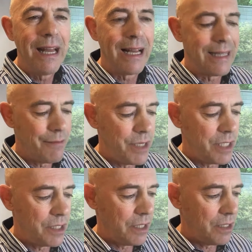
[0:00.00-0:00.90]
And that
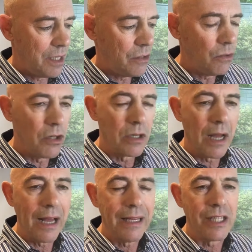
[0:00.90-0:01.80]
means that they no
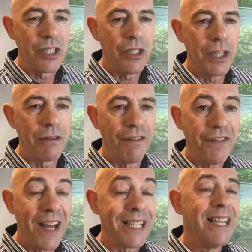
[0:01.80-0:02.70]
longer exert their
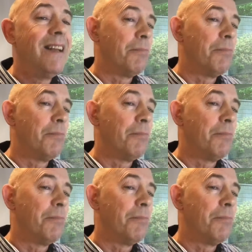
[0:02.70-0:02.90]
effect,